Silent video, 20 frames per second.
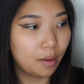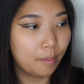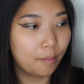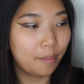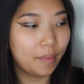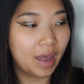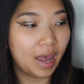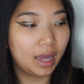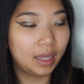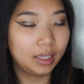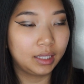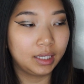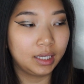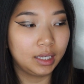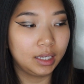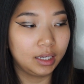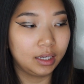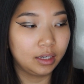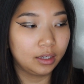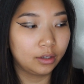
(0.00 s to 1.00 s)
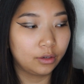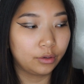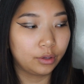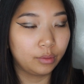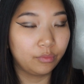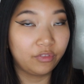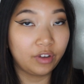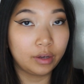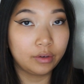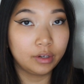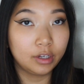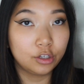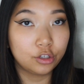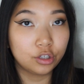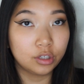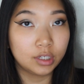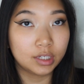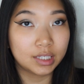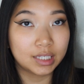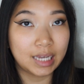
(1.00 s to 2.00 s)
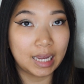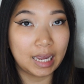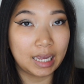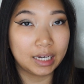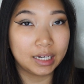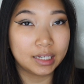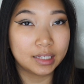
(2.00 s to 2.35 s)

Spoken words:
Mally Cream Foundation in Tan.